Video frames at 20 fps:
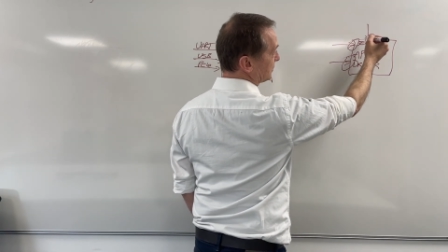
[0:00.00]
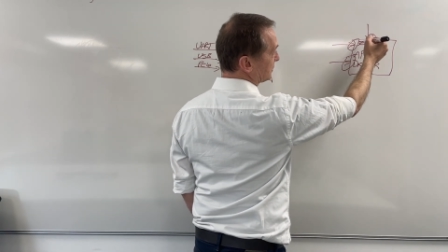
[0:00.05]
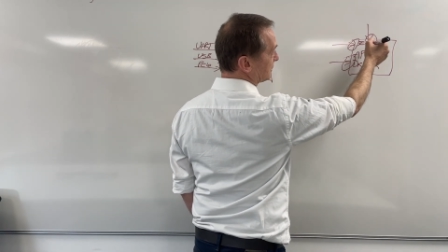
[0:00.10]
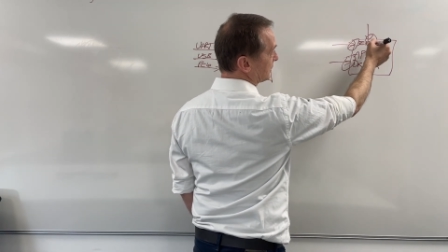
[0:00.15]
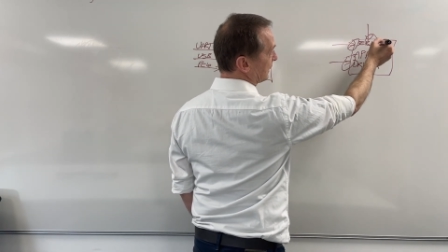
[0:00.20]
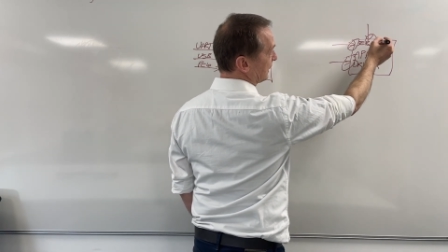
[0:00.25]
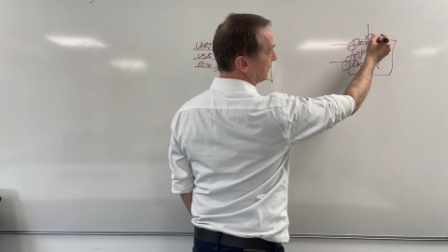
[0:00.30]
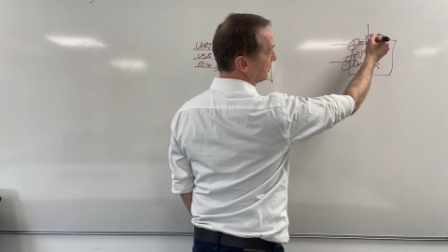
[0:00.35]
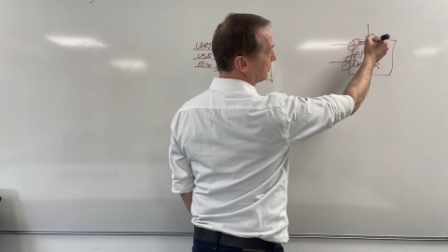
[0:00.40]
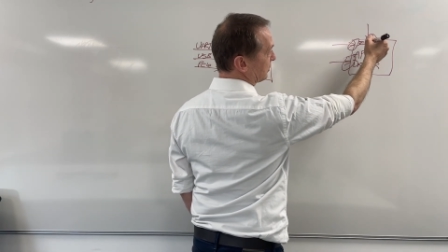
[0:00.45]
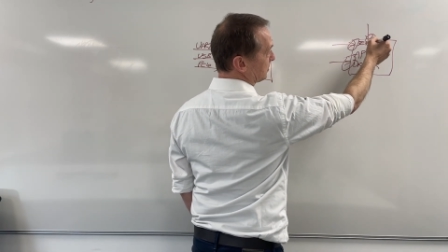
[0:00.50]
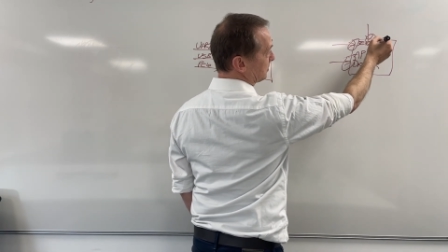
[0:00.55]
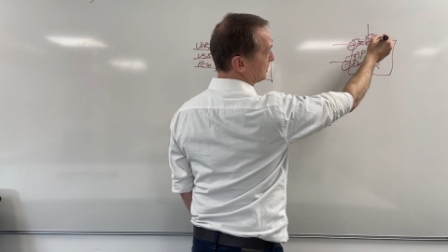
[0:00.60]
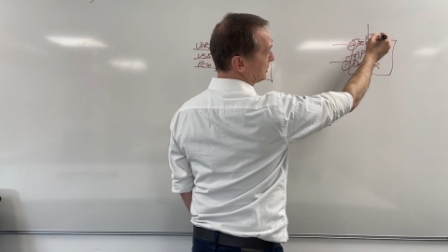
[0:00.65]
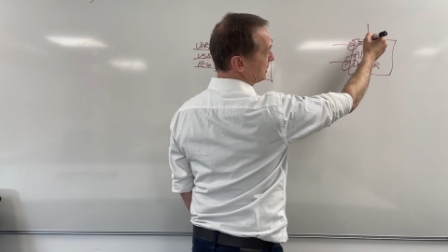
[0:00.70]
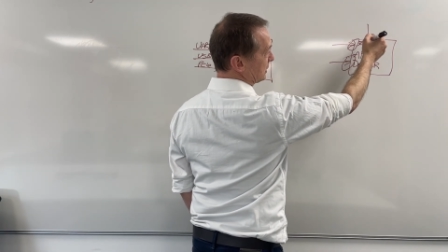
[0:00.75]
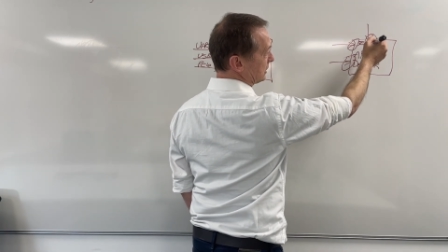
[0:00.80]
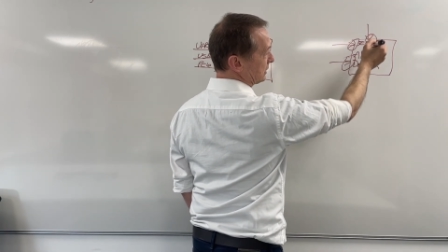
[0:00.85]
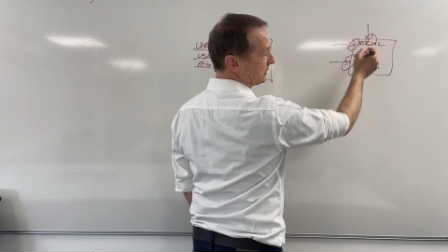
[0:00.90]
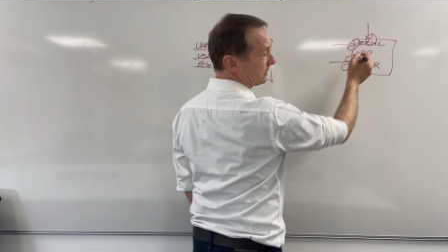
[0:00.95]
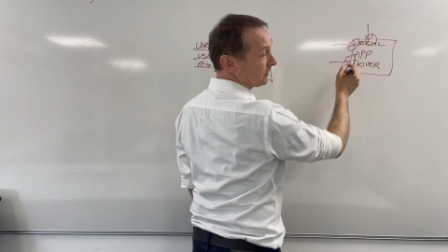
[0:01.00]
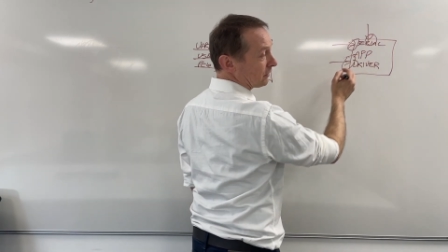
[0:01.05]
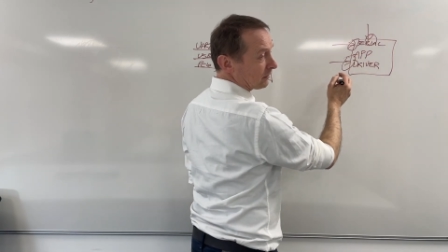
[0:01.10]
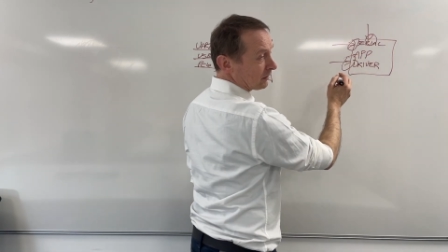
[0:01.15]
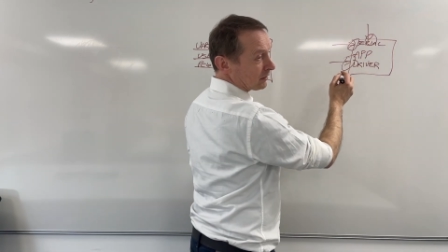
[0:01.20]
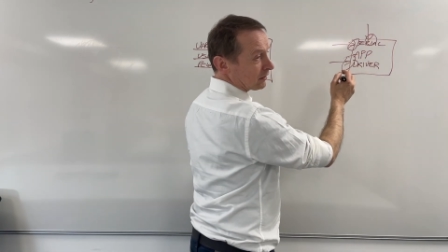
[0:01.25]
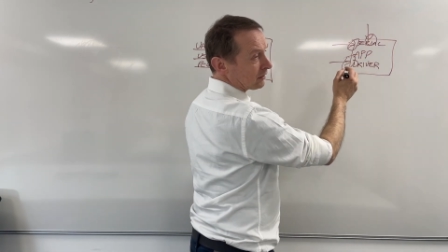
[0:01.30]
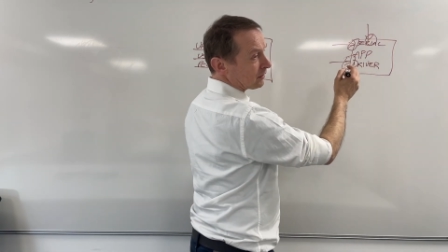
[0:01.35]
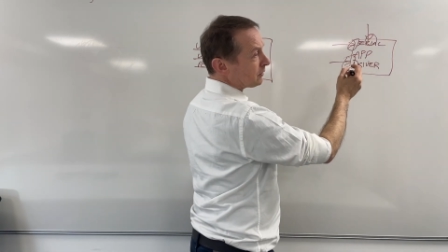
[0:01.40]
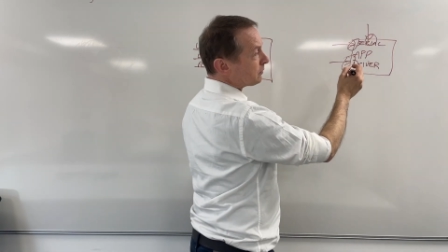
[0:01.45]
tend to be
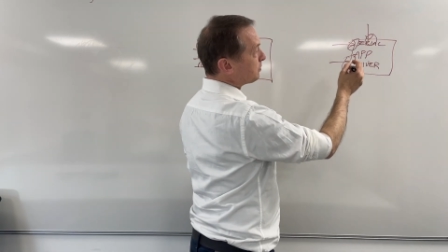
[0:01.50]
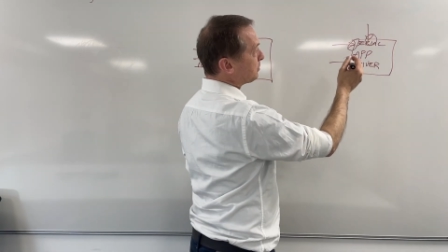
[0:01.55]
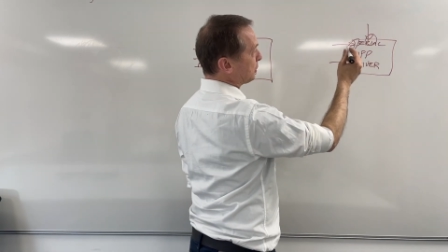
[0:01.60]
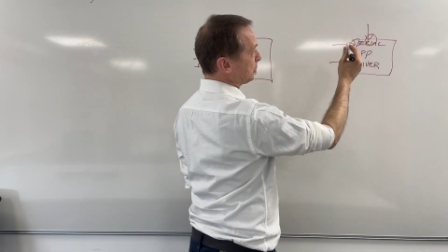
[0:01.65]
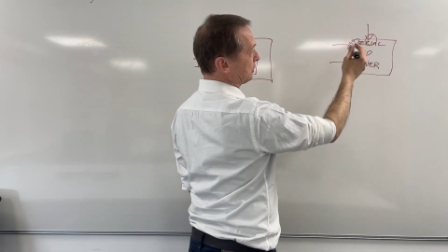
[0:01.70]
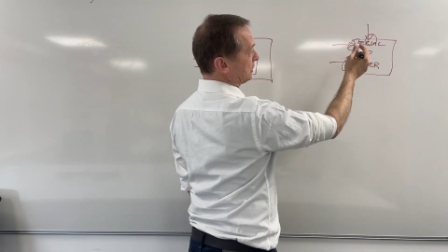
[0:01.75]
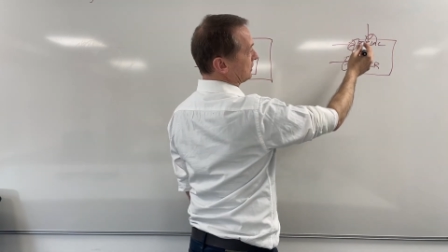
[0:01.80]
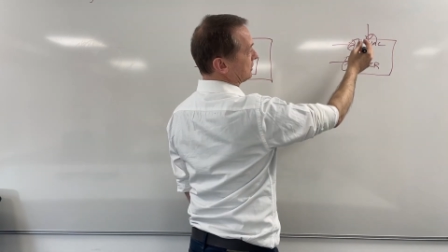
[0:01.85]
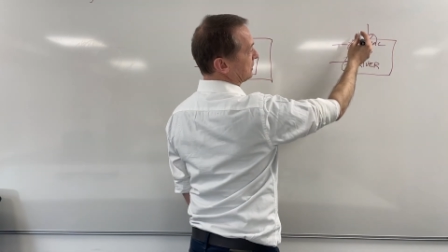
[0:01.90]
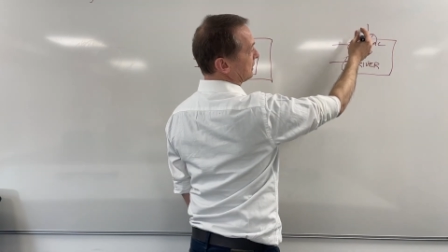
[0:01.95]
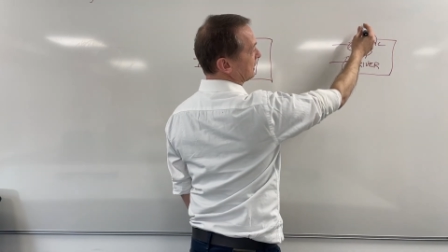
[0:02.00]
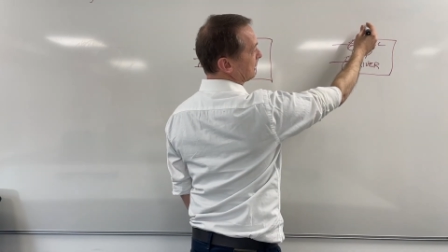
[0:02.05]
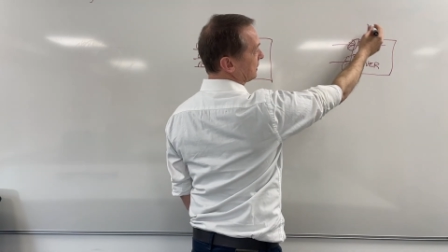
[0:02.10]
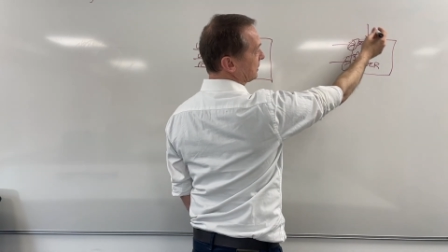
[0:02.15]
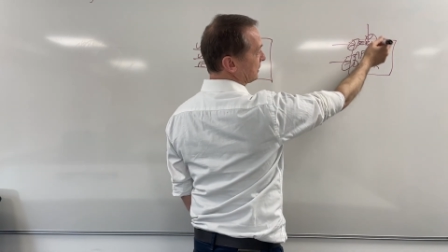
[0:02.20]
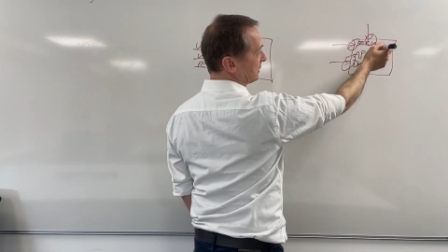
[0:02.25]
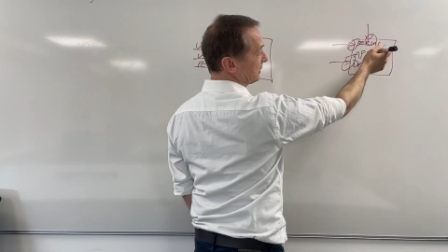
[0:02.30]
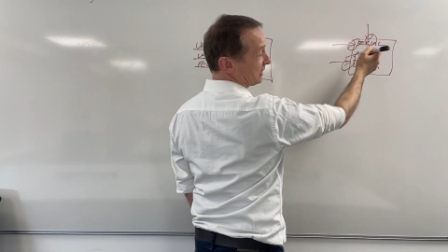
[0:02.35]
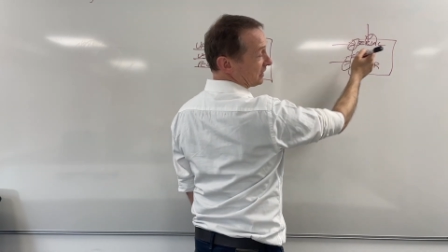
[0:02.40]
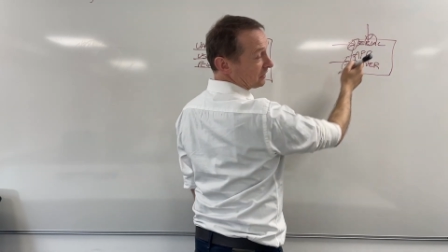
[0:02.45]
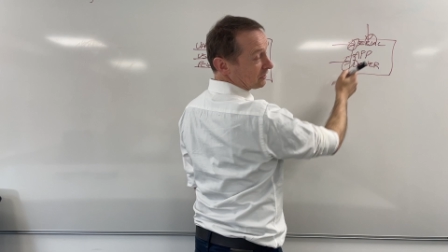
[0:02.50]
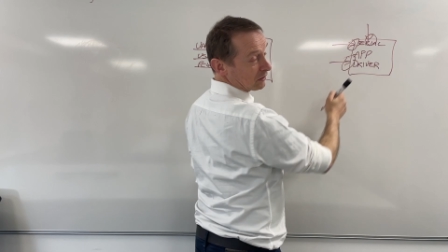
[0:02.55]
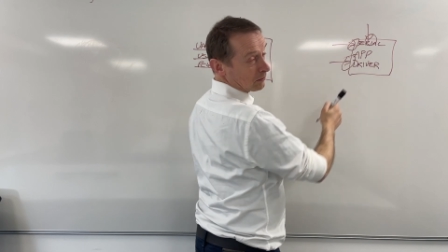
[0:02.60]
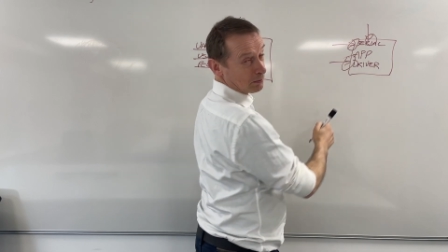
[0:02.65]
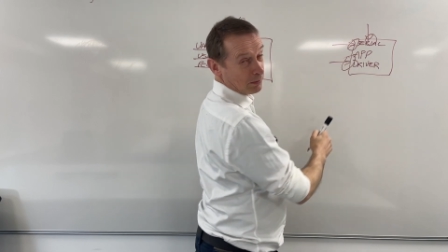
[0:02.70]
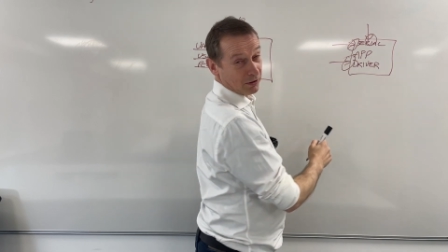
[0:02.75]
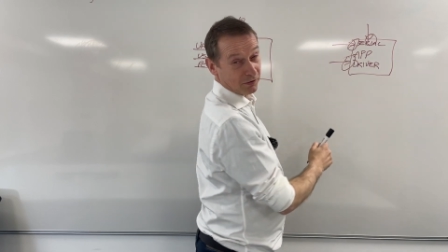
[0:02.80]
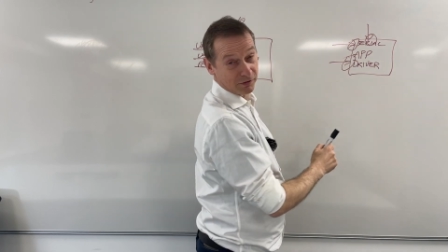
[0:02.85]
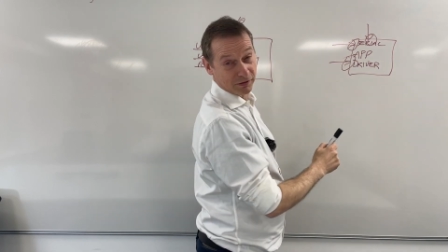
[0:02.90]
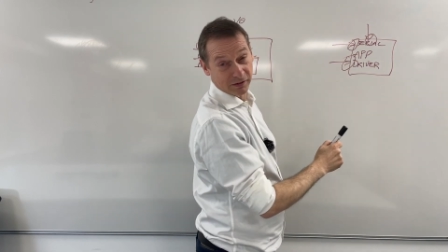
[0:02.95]
putting data into
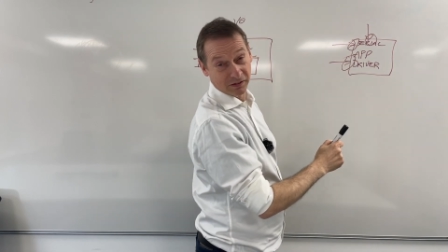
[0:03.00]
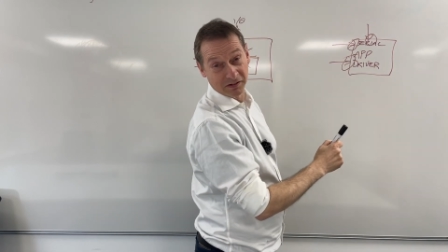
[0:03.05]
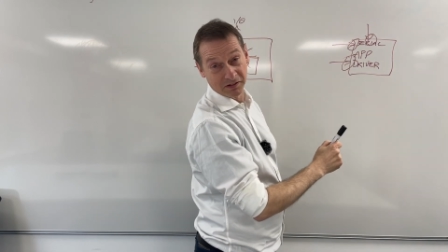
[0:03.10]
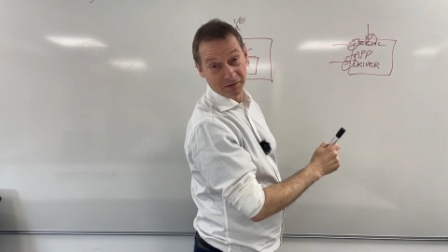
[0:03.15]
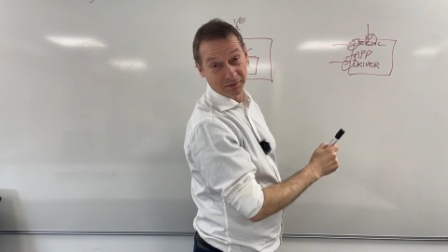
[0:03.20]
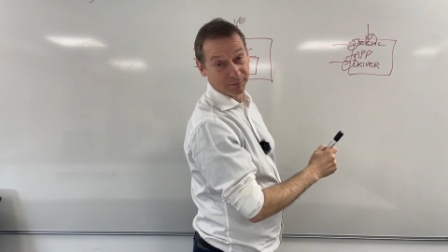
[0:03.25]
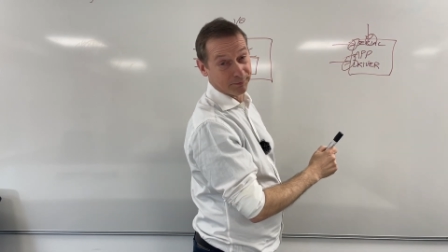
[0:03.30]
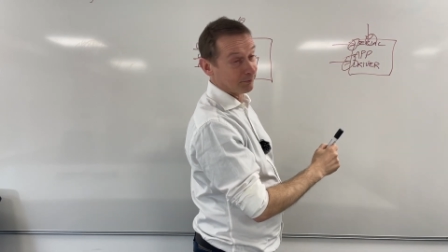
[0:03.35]
buffers.